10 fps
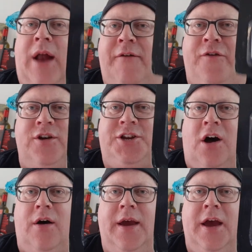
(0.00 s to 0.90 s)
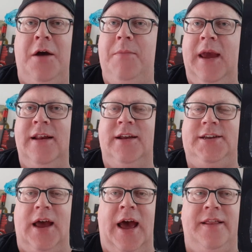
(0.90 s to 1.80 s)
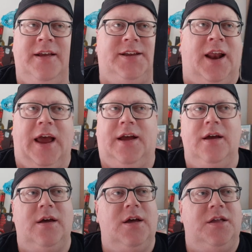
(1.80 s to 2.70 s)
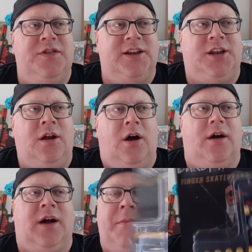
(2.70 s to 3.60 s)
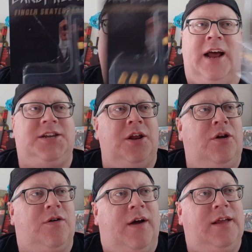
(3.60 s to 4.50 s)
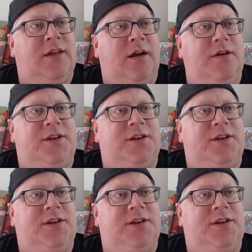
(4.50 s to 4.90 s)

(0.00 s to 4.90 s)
when I first saw him, he just had this, like, this look. I mean, that's the look right there. You